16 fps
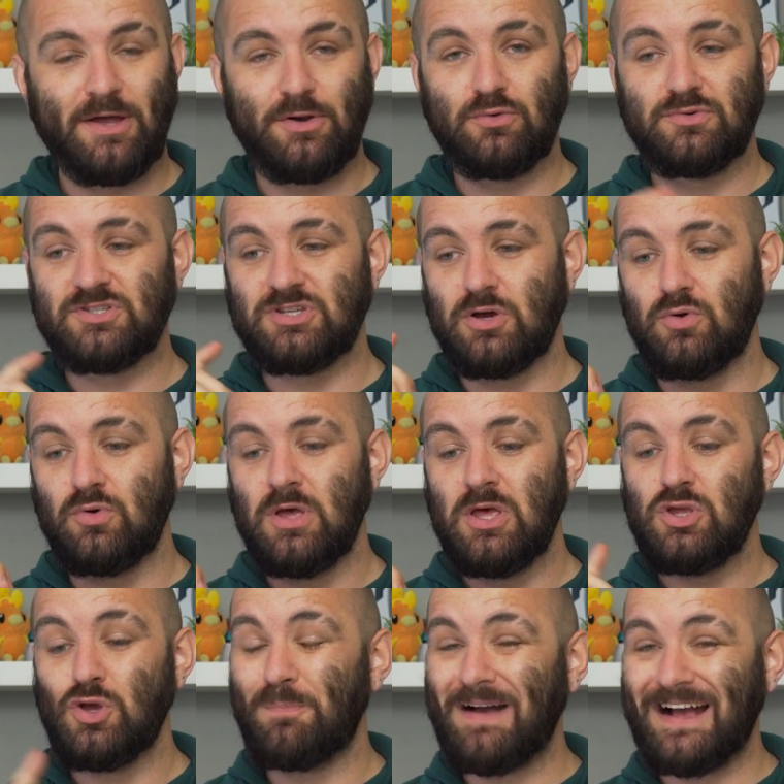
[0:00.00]
and also
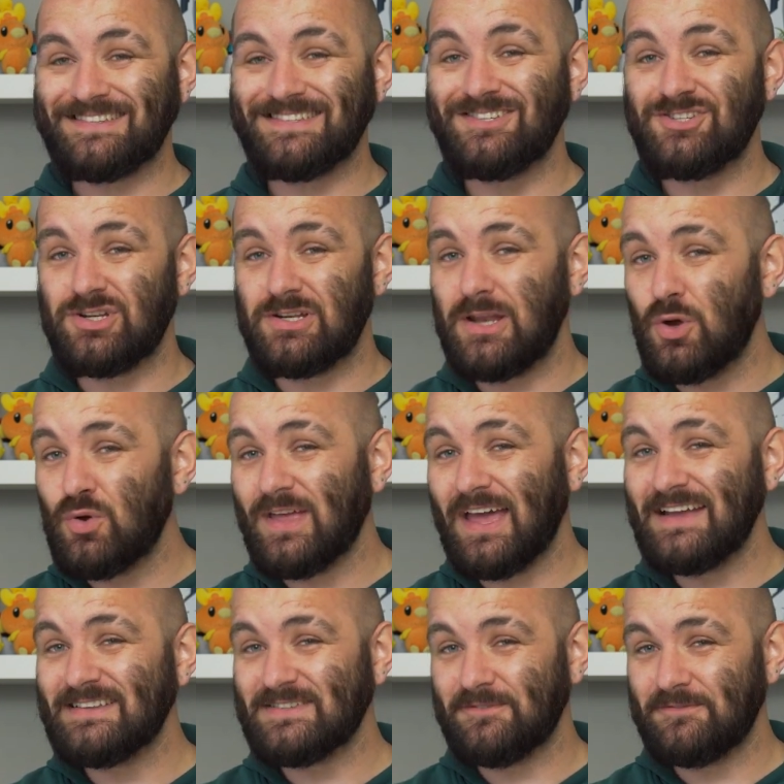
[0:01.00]
your passenger
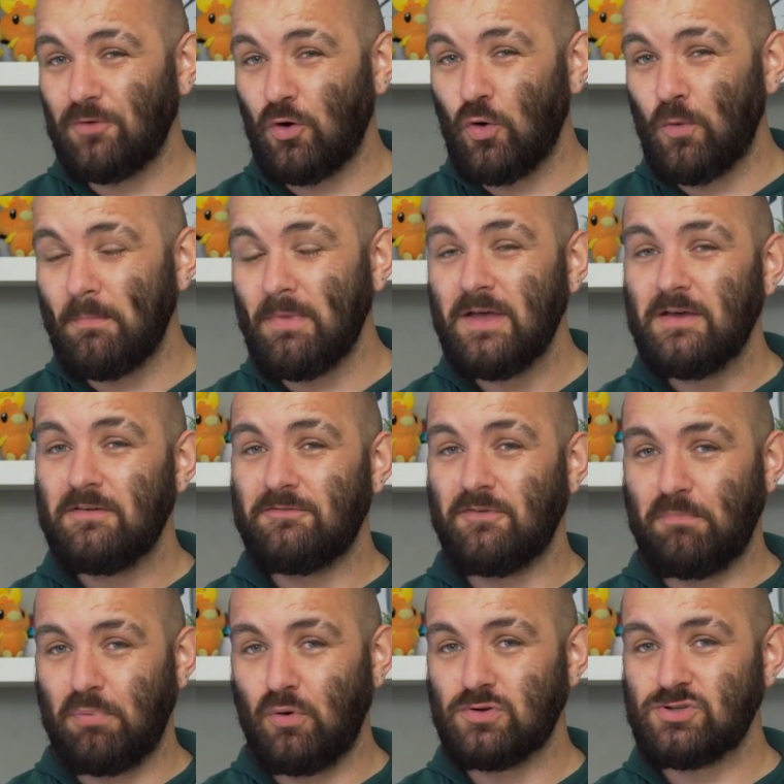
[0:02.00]
locator form for
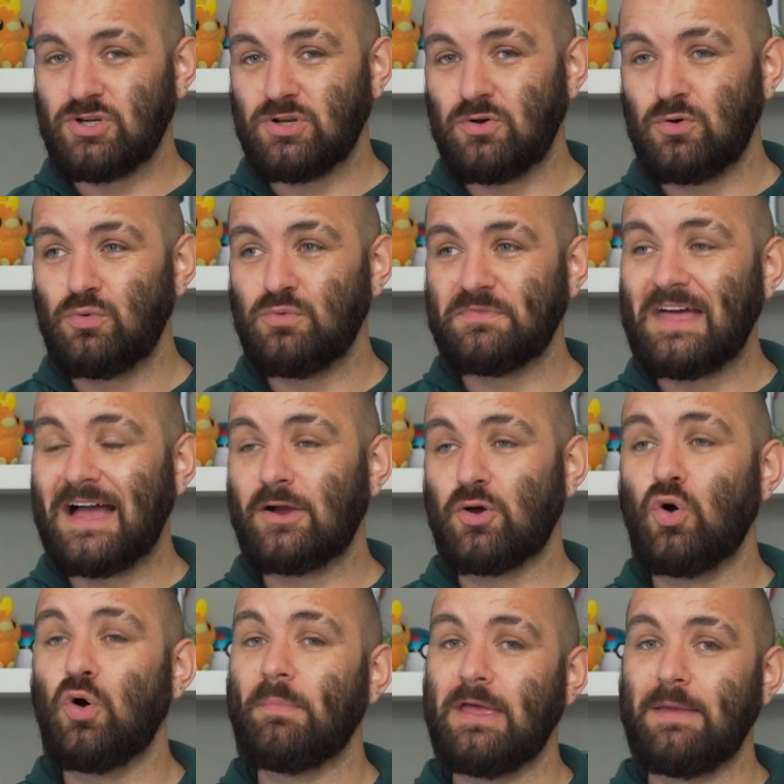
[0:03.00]
Portugal, that
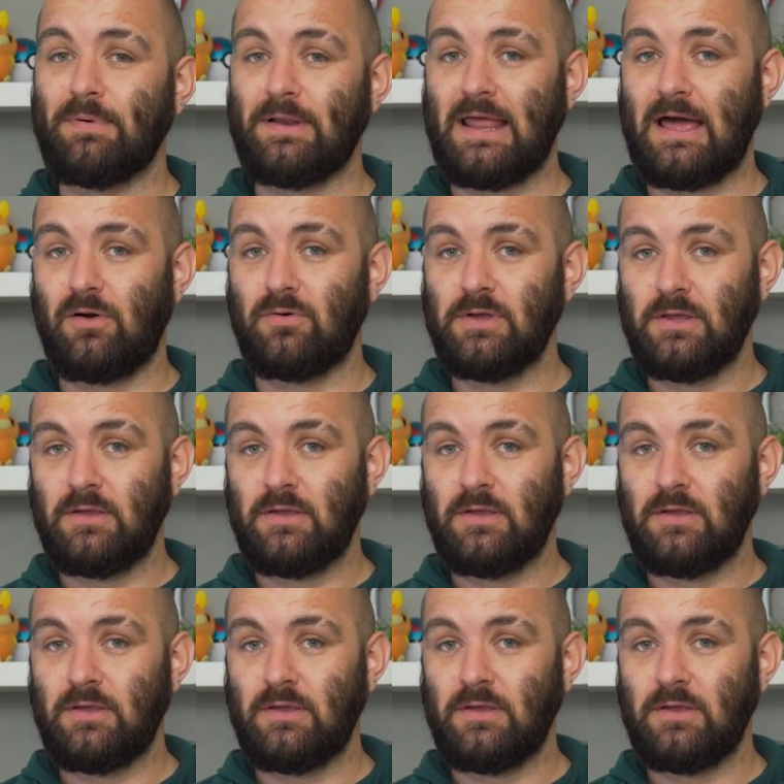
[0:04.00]
caught people out.